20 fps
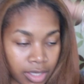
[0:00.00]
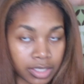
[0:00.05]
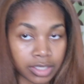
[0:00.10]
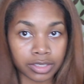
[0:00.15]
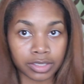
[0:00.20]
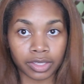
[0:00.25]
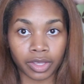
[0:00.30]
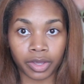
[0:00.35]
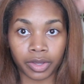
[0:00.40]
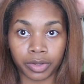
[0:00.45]

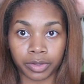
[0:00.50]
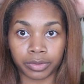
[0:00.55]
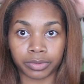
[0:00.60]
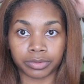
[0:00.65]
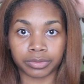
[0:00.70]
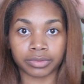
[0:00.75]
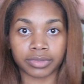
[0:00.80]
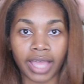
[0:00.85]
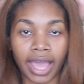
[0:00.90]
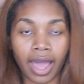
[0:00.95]

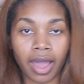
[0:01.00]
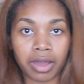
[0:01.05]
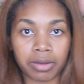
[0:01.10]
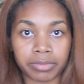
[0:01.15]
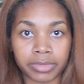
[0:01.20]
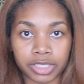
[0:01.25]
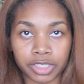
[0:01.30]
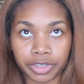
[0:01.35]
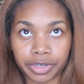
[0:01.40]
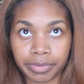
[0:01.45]
So how
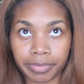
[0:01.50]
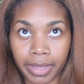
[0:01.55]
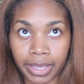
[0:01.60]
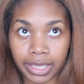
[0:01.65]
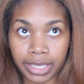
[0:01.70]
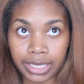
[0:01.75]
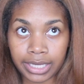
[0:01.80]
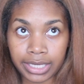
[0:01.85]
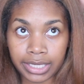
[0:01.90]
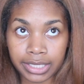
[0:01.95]
I'm gonna trim my
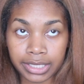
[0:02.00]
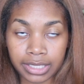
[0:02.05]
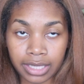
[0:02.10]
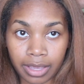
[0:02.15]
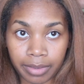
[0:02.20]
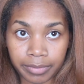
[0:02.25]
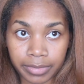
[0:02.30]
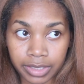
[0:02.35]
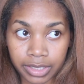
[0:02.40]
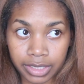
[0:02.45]
ends,
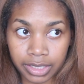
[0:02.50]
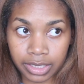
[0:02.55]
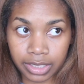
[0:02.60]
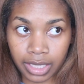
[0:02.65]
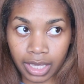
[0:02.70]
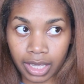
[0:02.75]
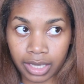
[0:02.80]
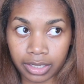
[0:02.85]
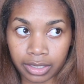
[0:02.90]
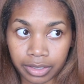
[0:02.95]
I'm gonna
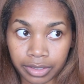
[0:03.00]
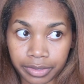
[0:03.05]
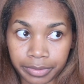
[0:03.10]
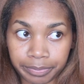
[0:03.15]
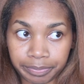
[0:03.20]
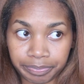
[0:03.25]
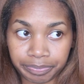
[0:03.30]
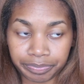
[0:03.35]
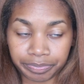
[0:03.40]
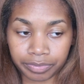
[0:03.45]
just kind of
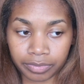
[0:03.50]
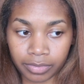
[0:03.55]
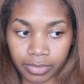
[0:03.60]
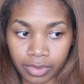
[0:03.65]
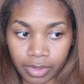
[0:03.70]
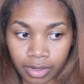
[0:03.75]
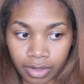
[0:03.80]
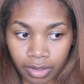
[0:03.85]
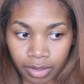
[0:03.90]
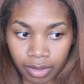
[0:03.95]

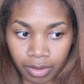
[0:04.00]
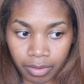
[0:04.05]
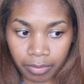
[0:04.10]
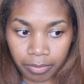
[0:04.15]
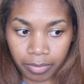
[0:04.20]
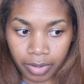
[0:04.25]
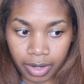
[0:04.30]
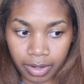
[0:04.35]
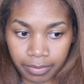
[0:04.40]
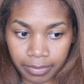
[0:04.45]

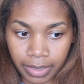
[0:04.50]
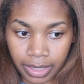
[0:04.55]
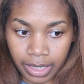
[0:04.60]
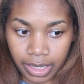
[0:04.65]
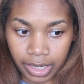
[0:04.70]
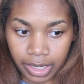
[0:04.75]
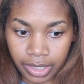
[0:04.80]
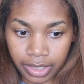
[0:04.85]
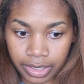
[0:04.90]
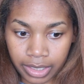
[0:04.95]
part my
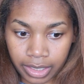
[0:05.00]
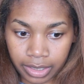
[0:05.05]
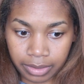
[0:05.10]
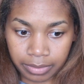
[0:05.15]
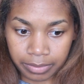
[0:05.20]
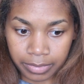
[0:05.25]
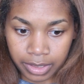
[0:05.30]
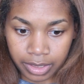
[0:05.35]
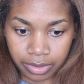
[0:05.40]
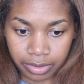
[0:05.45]
hair down
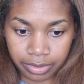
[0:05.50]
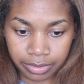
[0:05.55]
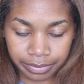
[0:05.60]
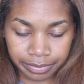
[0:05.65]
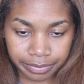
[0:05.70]
the middle.